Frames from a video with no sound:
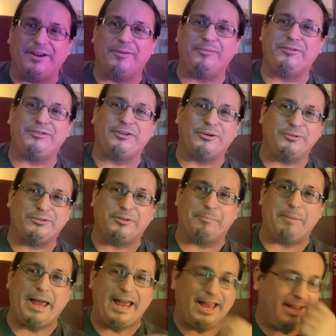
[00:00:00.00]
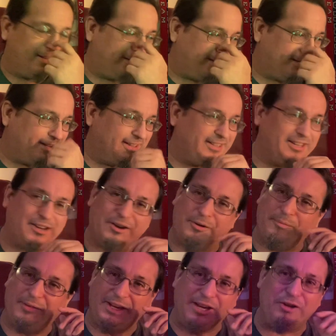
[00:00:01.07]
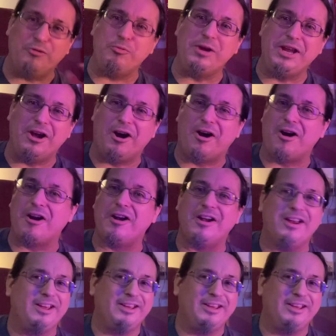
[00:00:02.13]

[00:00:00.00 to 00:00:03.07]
shows the band, here we are,